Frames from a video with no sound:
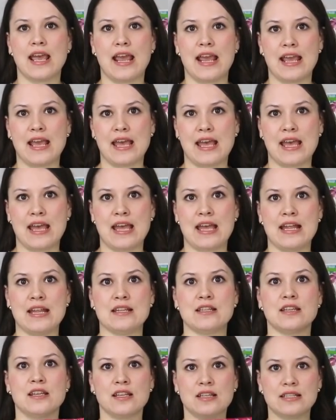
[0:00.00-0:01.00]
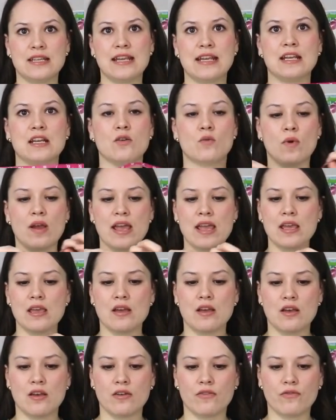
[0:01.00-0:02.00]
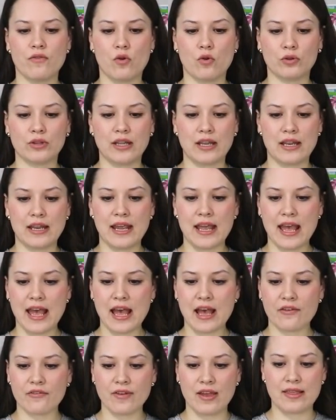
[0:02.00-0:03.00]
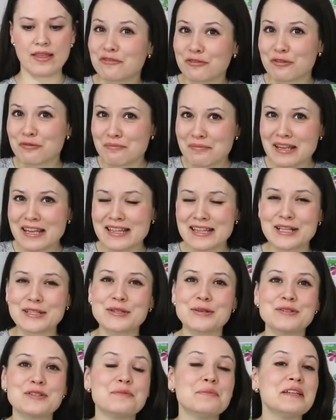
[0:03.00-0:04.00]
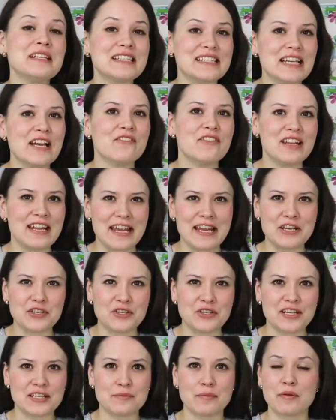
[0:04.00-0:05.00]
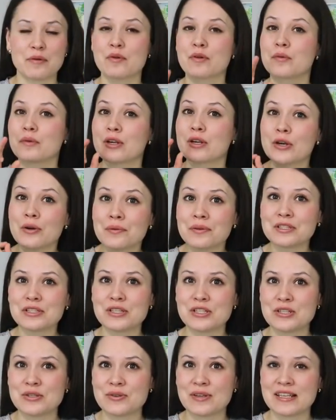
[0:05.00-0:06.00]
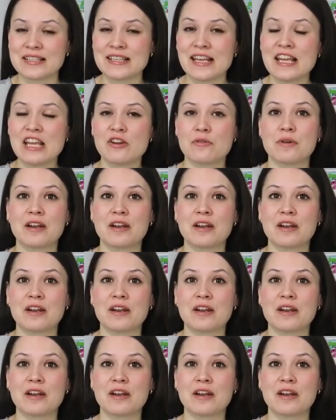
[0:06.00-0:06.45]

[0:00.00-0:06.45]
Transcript: and take it away fold it in half and for me that's going to be seven inches but what we're going to do is